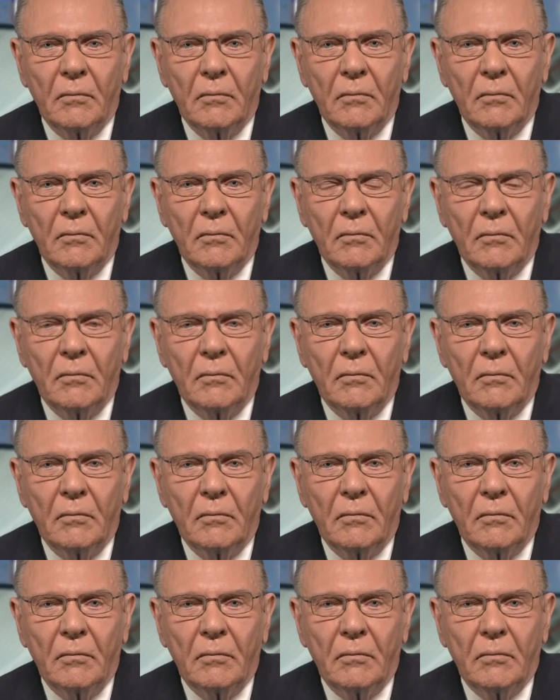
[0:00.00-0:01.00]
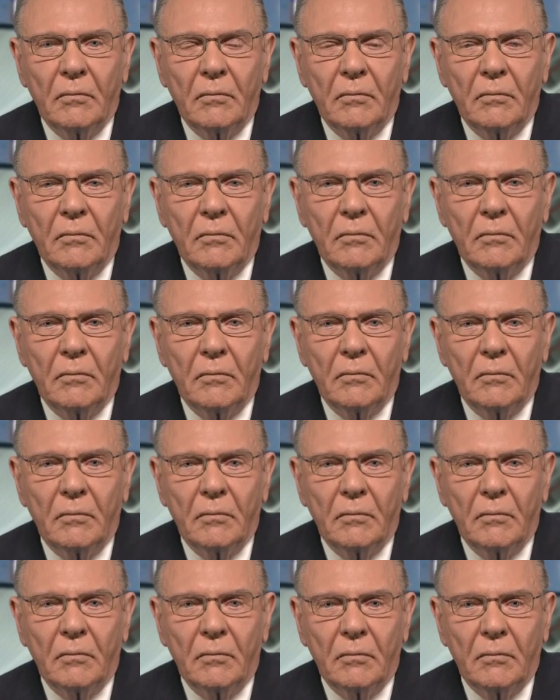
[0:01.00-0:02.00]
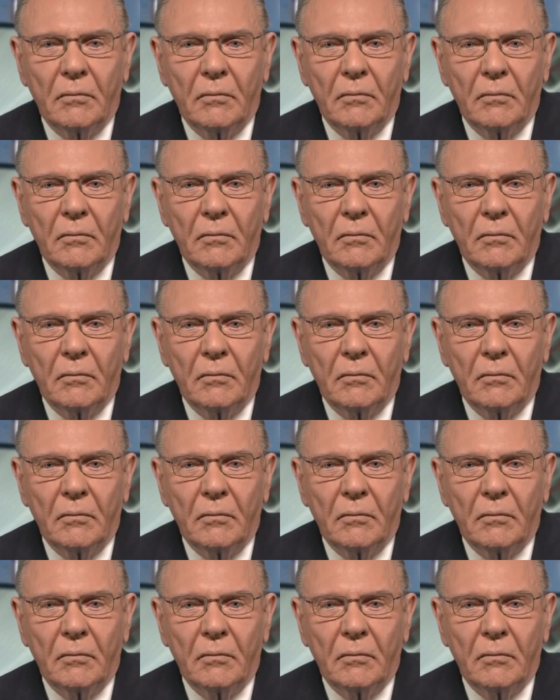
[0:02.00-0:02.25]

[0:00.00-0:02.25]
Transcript: No words are spoken by the person on screen.